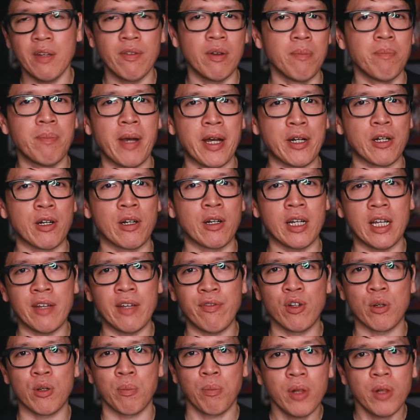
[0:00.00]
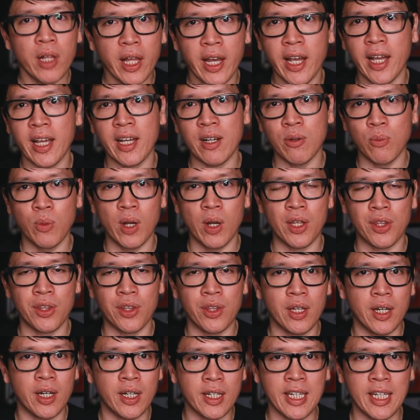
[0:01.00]
even better if you're playing
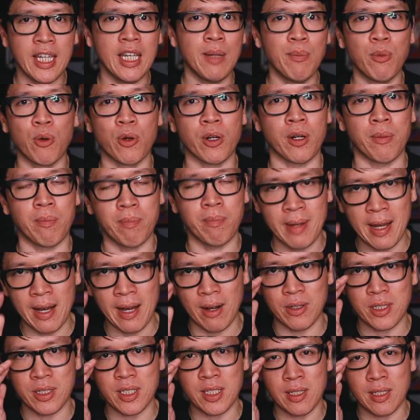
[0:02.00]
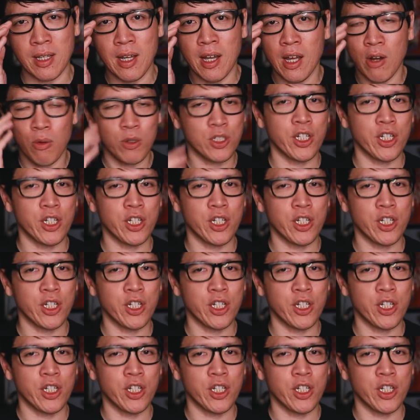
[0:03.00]
with a keyboard or mouse,